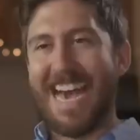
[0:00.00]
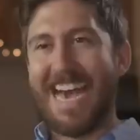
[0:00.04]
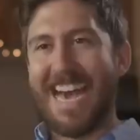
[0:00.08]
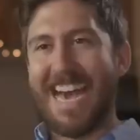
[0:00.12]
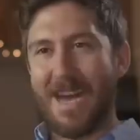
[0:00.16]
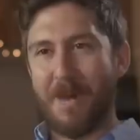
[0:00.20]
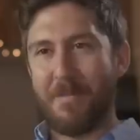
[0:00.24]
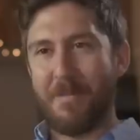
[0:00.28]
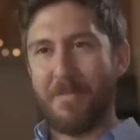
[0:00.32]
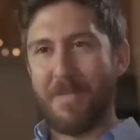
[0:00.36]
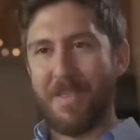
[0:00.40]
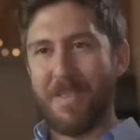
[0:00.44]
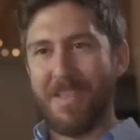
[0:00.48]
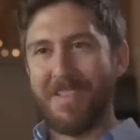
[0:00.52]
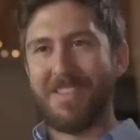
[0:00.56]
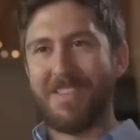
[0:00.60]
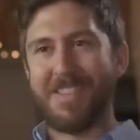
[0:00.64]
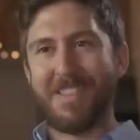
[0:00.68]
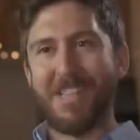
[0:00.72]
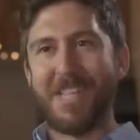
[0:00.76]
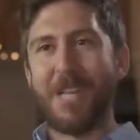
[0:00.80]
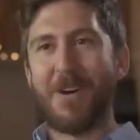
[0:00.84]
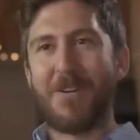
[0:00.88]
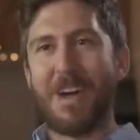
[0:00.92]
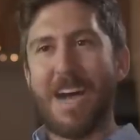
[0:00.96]
app, the
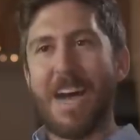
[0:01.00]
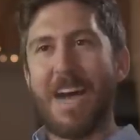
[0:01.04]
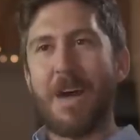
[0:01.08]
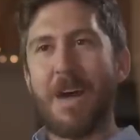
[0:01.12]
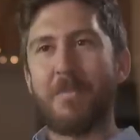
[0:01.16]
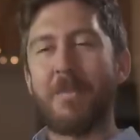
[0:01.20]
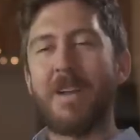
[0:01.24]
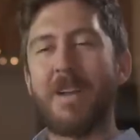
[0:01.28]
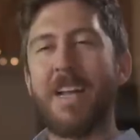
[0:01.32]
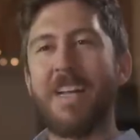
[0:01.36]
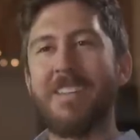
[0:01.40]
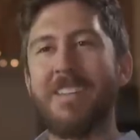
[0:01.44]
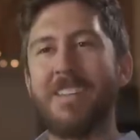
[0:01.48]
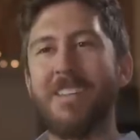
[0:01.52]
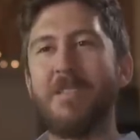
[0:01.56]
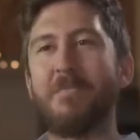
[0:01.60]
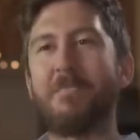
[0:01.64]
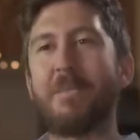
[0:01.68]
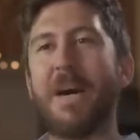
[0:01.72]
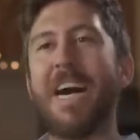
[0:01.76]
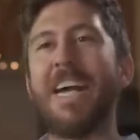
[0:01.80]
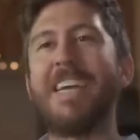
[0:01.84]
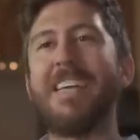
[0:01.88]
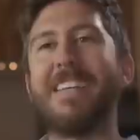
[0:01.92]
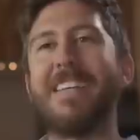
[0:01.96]
Zillow app, and I
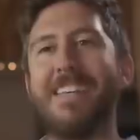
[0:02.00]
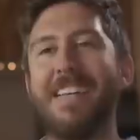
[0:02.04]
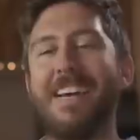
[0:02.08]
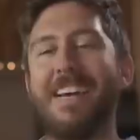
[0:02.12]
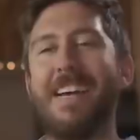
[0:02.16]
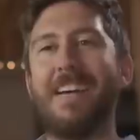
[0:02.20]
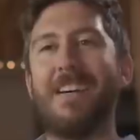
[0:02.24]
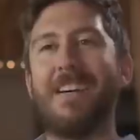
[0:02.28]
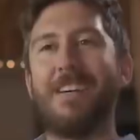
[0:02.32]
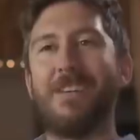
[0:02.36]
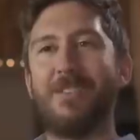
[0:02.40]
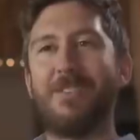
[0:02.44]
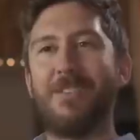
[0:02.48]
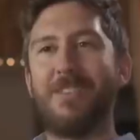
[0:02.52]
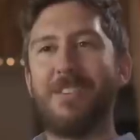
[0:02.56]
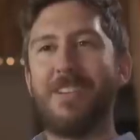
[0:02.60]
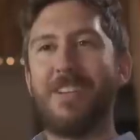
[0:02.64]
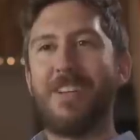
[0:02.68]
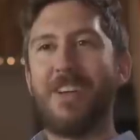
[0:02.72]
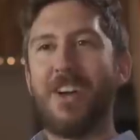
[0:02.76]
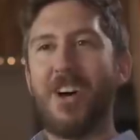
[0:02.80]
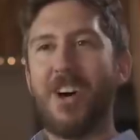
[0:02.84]
did buy it now.